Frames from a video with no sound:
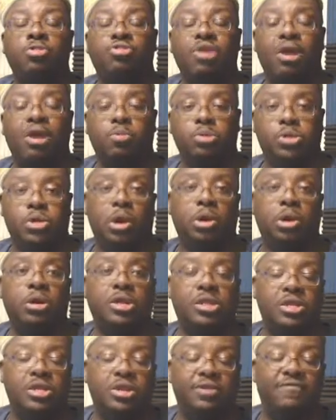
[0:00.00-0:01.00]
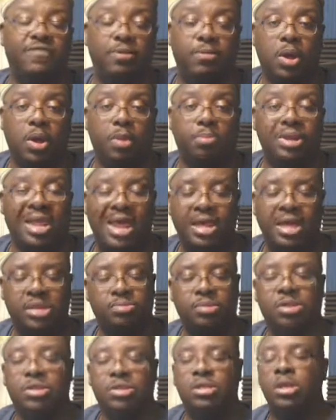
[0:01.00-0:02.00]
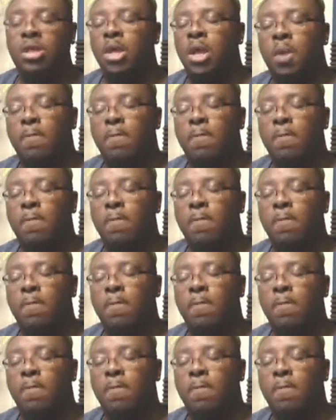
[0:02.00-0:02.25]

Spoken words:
that was turned into the female plasmas.